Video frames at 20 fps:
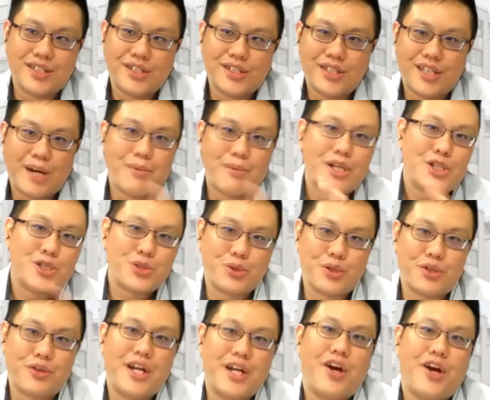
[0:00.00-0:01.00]
double-edged sword,
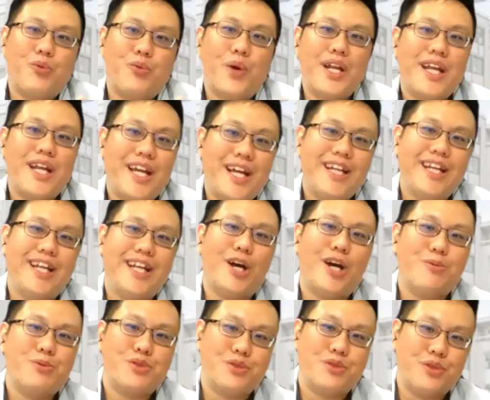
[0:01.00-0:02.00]
right? On one hand, it
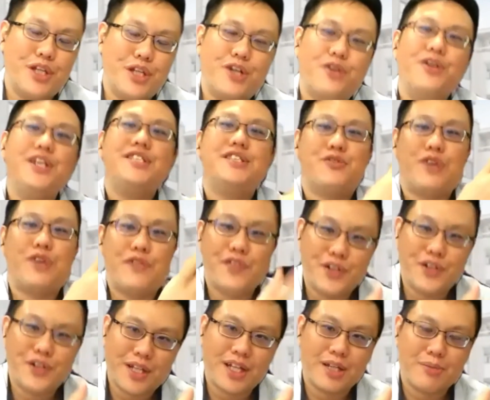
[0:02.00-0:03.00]
helps to increase the revenue
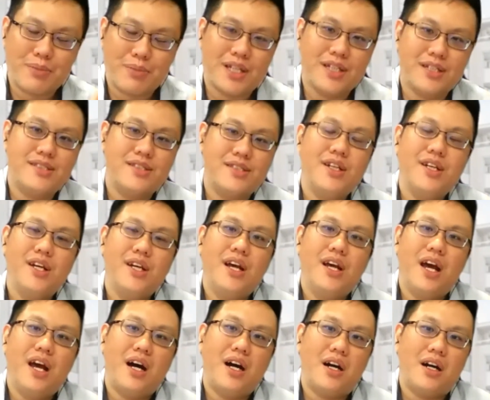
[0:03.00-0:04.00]
line because
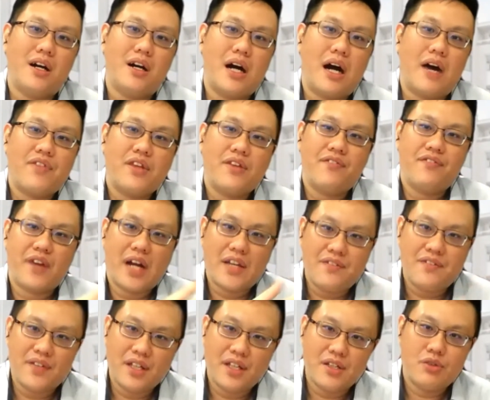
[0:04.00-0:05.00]
after 5
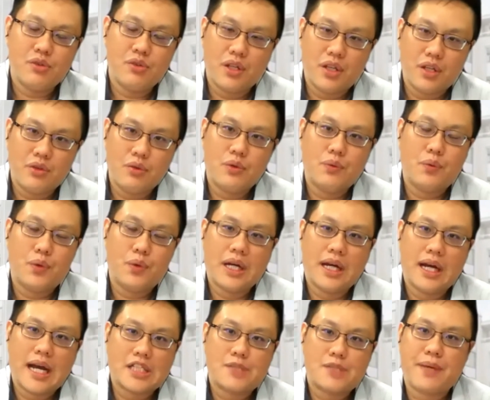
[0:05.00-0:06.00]
years, we are
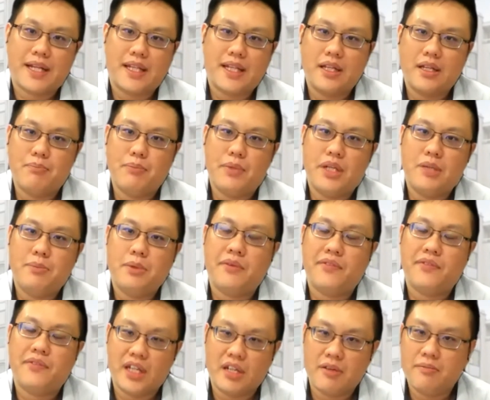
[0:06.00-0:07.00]
expecting a minimum of
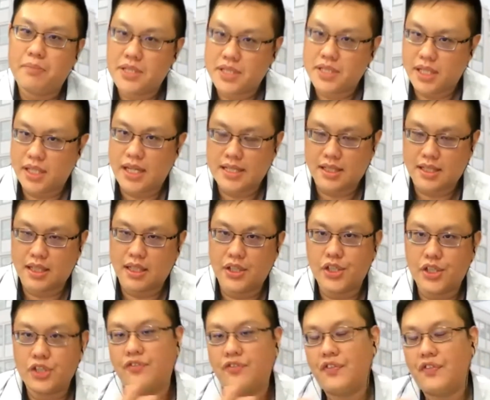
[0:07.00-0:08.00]
11% escalation
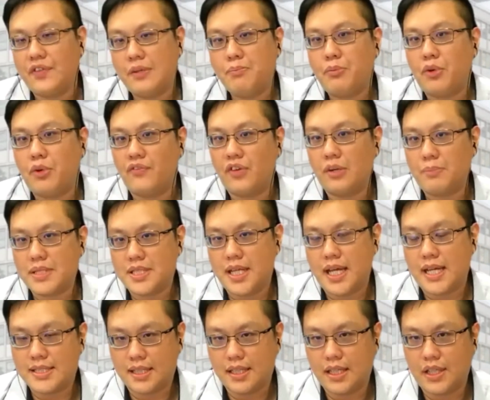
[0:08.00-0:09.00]
to 15.4%
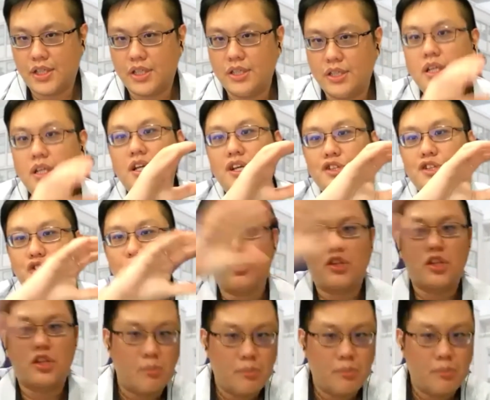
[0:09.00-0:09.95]
escalation. So our top